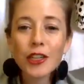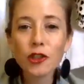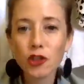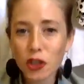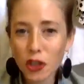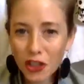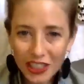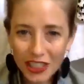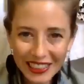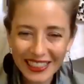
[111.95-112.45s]

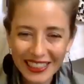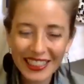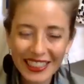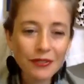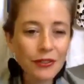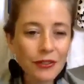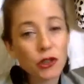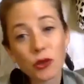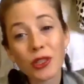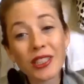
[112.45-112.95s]
journaling,
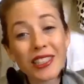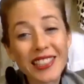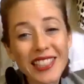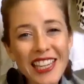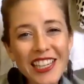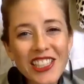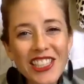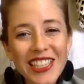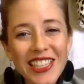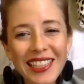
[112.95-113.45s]

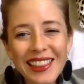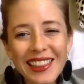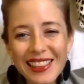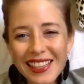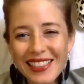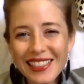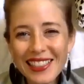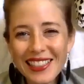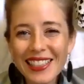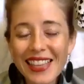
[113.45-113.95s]
visualization,
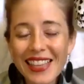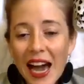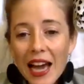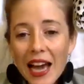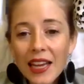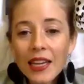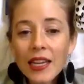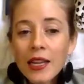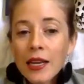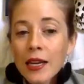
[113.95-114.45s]
things like that.